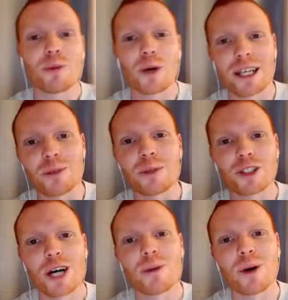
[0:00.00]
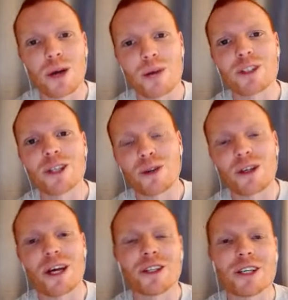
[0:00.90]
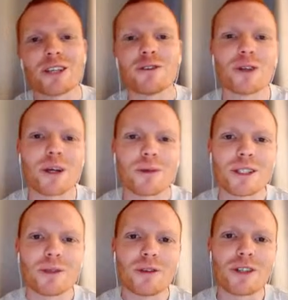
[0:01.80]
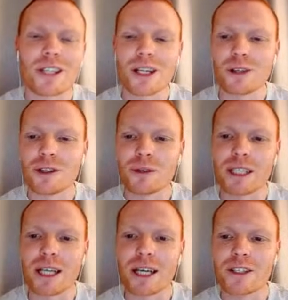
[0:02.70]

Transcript: We had a little bit of chat about Hebburn Town at the end of the interview that we did with yourself, and we kind of